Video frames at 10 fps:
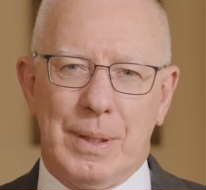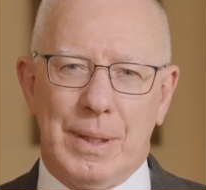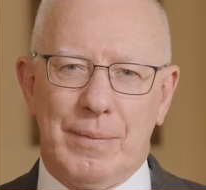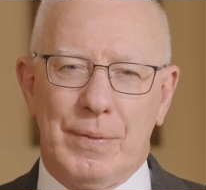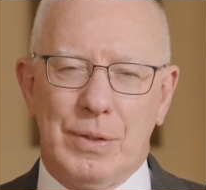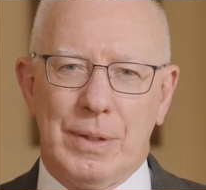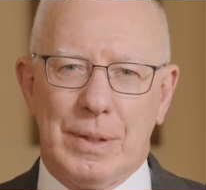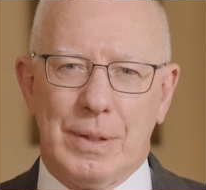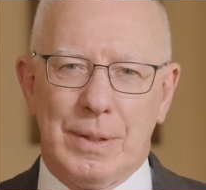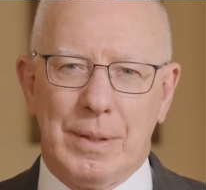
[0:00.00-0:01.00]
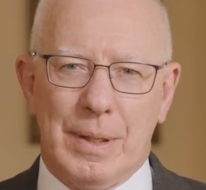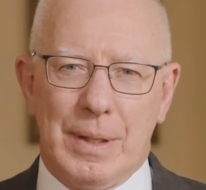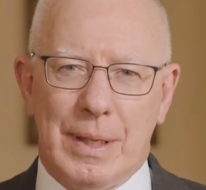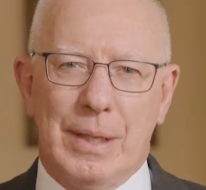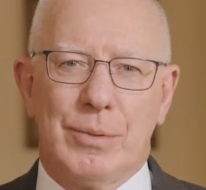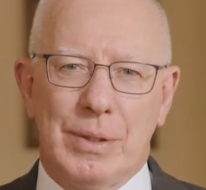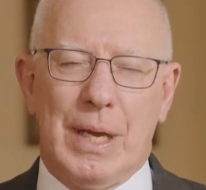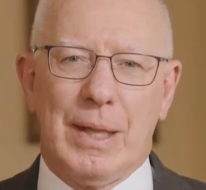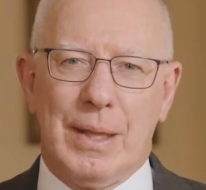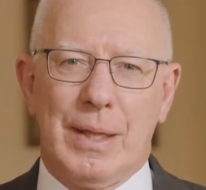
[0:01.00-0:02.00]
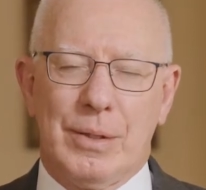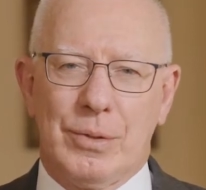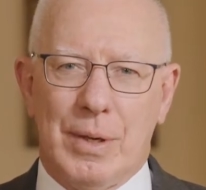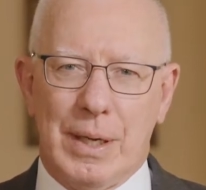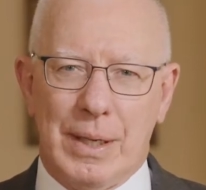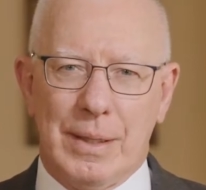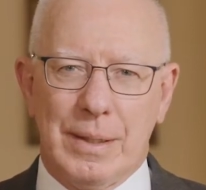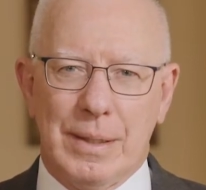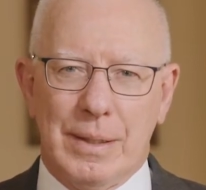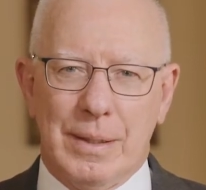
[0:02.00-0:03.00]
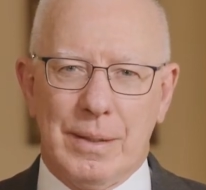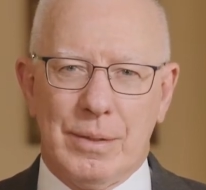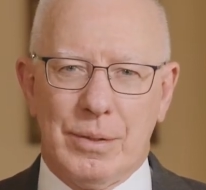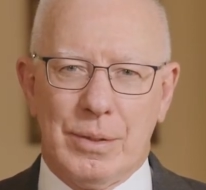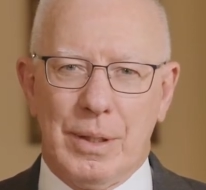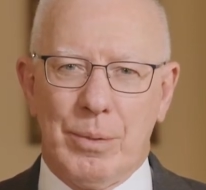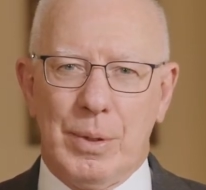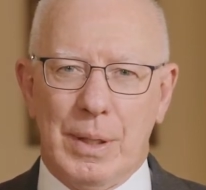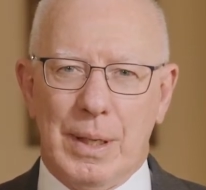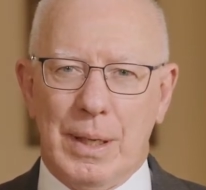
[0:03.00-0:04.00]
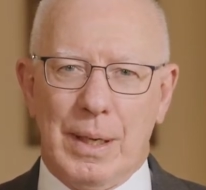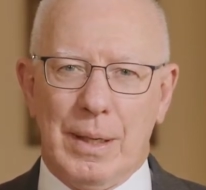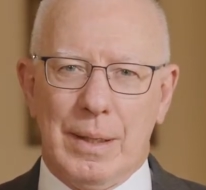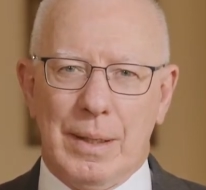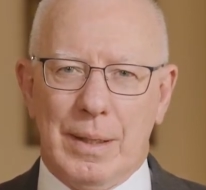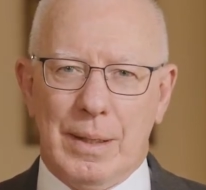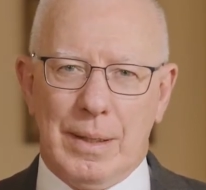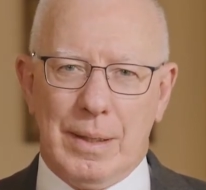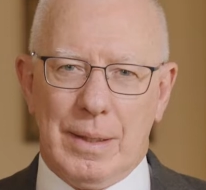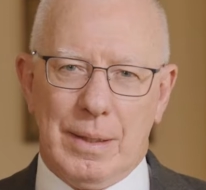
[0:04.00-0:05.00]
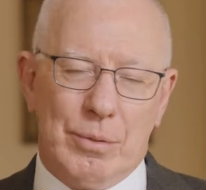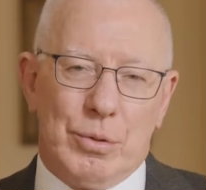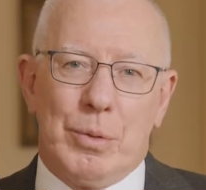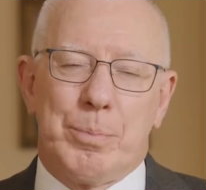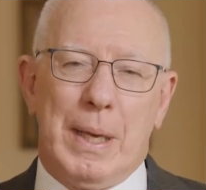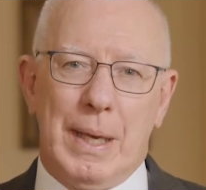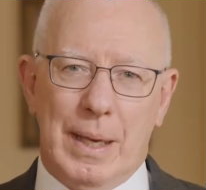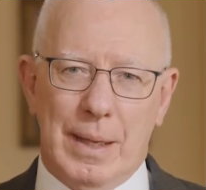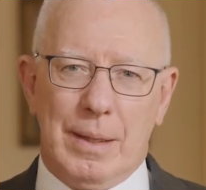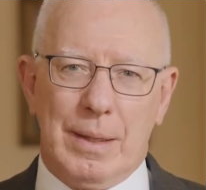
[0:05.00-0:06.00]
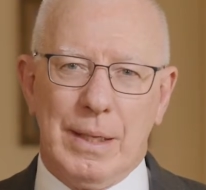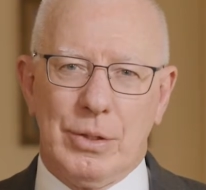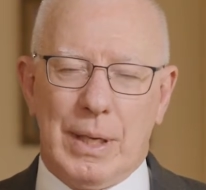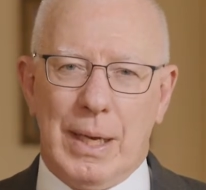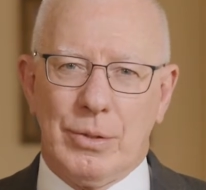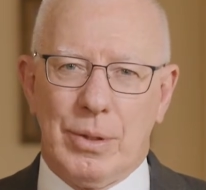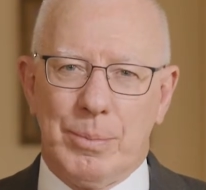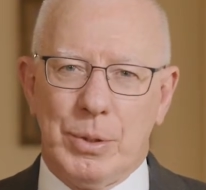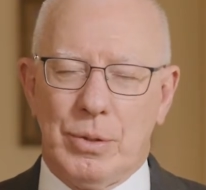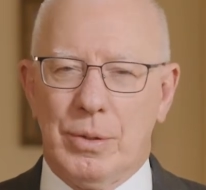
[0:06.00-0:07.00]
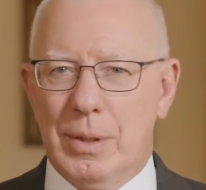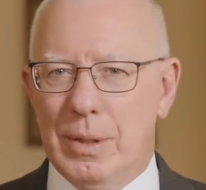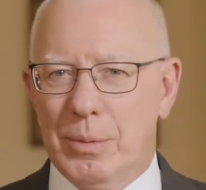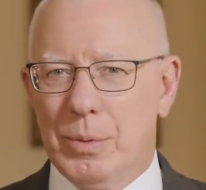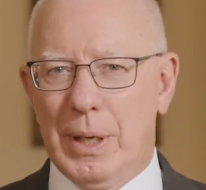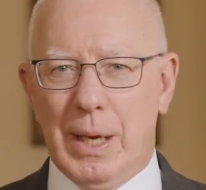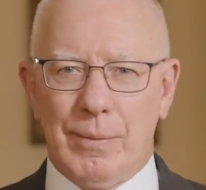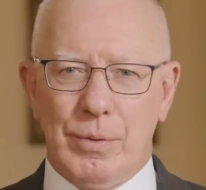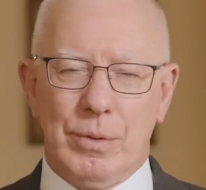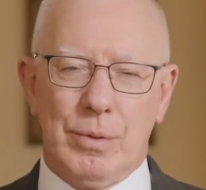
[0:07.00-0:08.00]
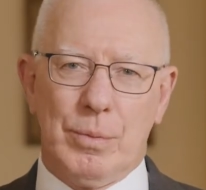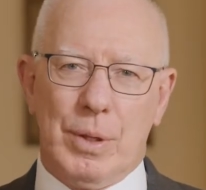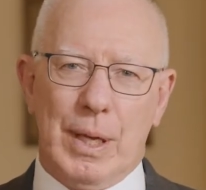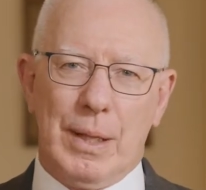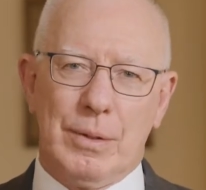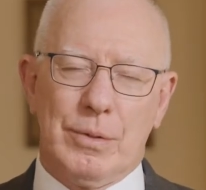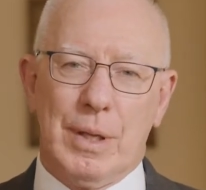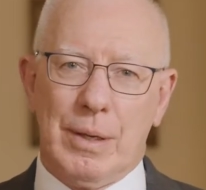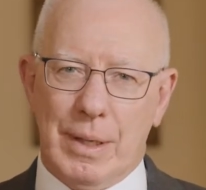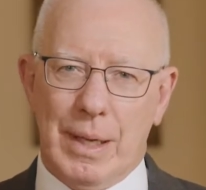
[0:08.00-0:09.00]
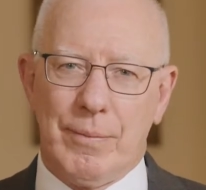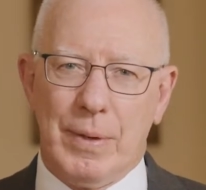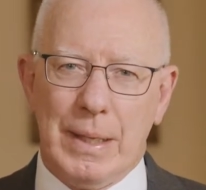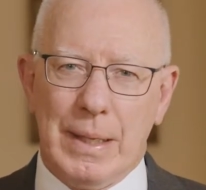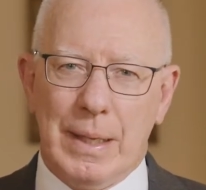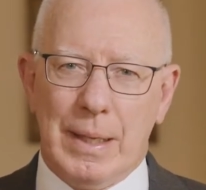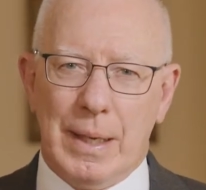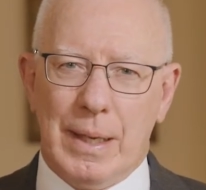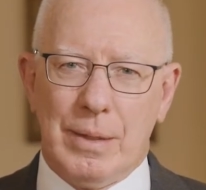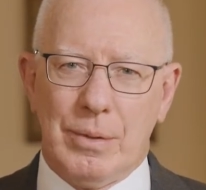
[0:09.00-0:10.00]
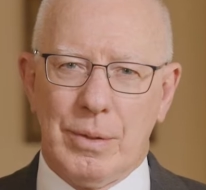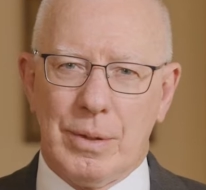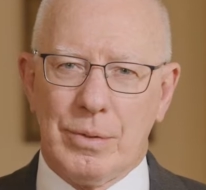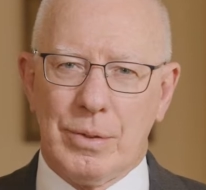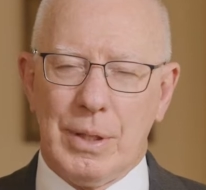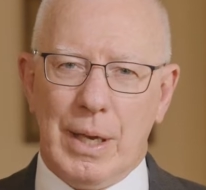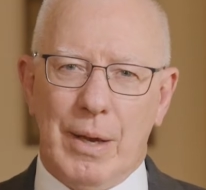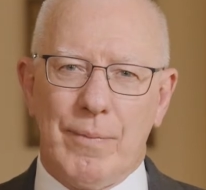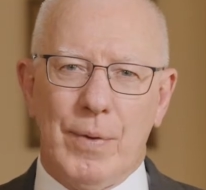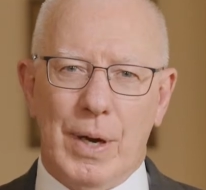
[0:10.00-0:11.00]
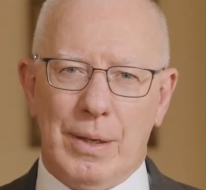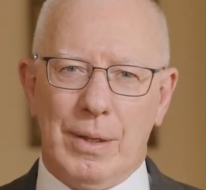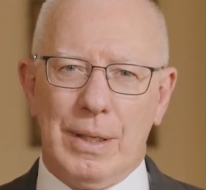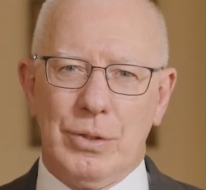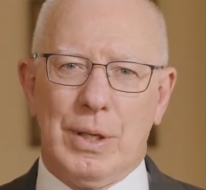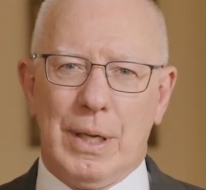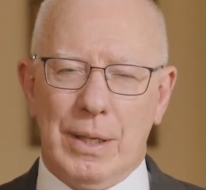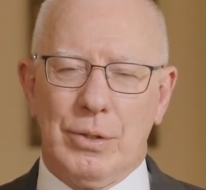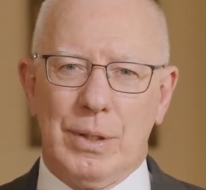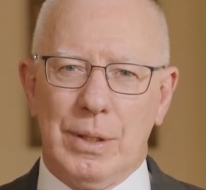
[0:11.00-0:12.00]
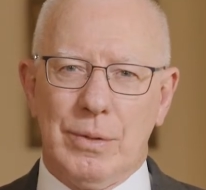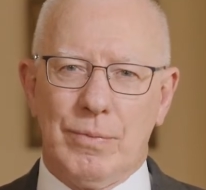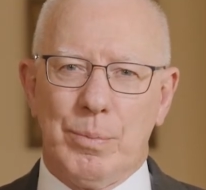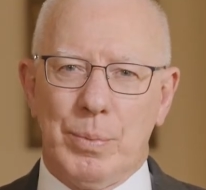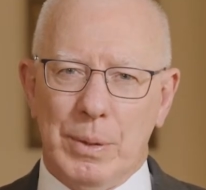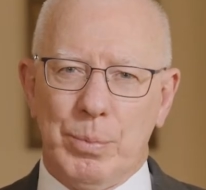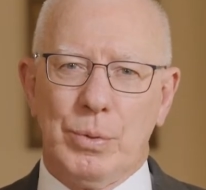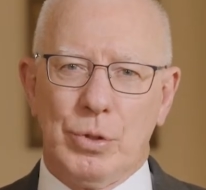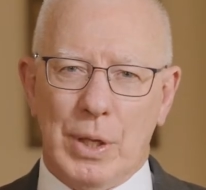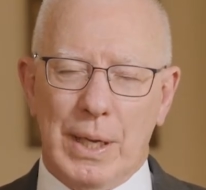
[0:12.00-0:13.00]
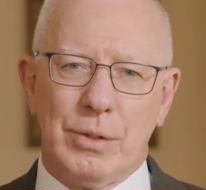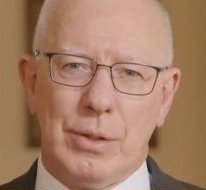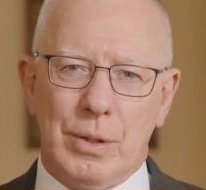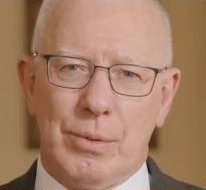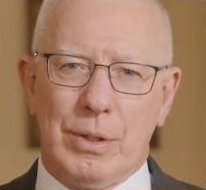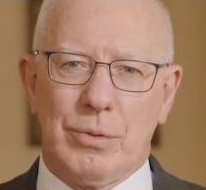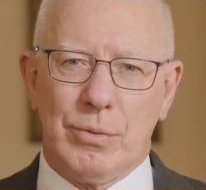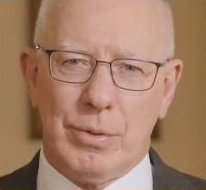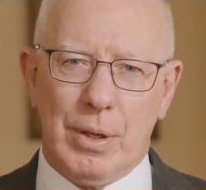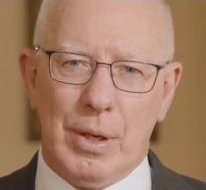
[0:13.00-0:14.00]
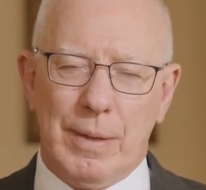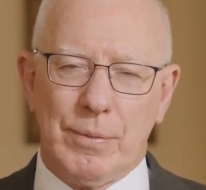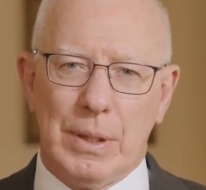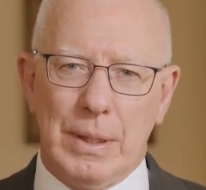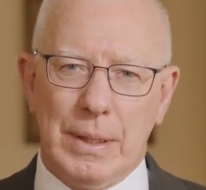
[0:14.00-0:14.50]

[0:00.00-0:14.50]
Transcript: uh, visit countries other than Australia to see where uh, or compare the educational opportunity that we have to what others don't have. And you can see how vital education is for people changing the direction of their lives.